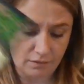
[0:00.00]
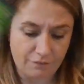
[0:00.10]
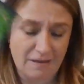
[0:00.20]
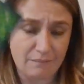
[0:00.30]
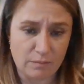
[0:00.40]
or
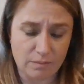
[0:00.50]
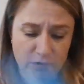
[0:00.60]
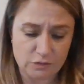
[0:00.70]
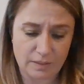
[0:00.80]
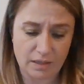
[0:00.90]
family
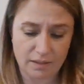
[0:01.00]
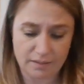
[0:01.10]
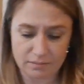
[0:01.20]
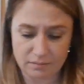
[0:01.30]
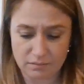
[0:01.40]
members
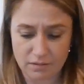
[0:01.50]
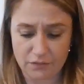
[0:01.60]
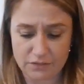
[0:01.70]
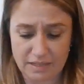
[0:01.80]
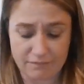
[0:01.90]
behind.
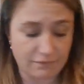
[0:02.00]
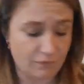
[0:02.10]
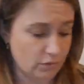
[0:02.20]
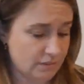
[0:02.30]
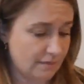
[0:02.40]
Another 7,
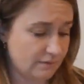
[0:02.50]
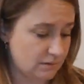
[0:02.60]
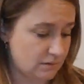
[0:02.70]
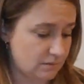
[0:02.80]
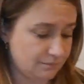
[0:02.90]
4
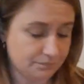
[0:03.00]
sevens.